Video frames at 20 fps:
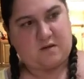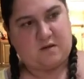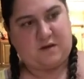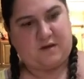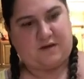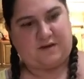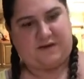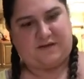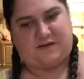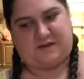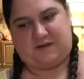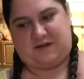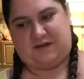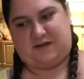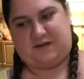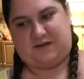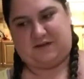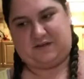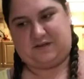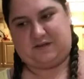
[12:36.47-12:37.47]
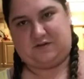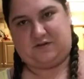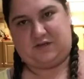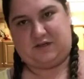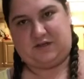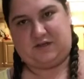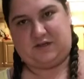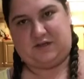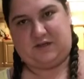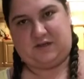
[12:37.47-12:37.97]
that's a cleaning
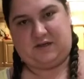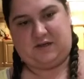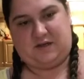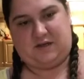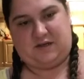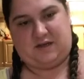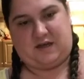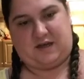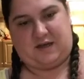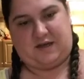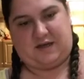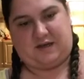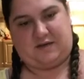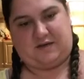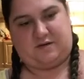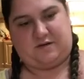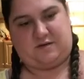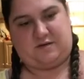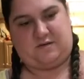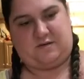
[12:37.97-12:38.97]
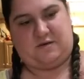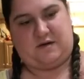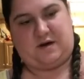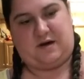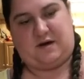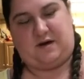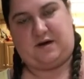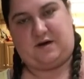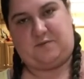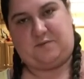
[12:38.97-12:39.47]
solution. I'm going
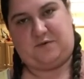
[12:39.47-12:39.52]
to